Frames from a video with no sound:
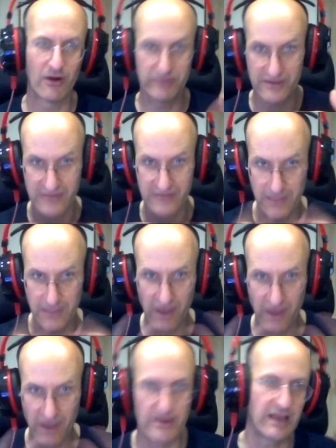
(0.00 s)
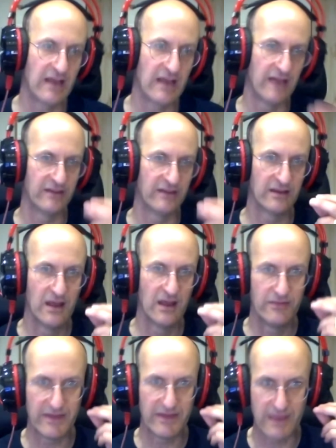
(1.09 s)
doesn't keep us from recognizing
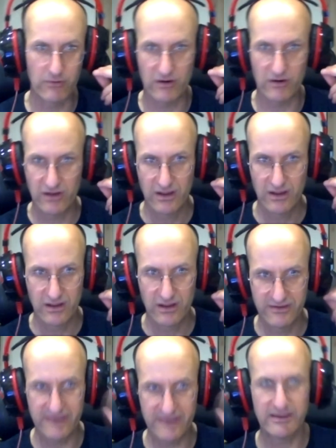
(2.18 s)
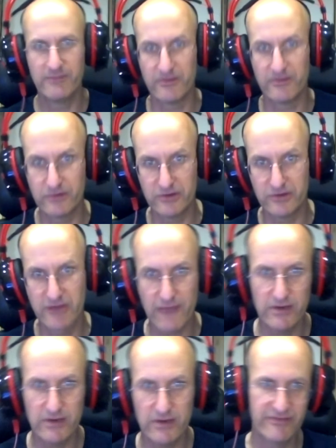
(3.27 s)
that there were systems of good
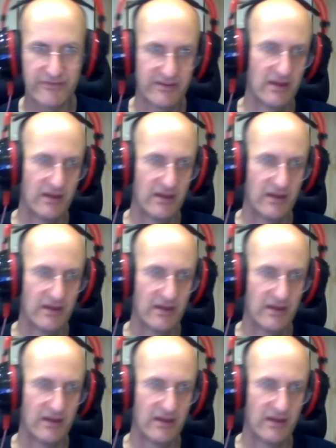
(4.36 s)
governance,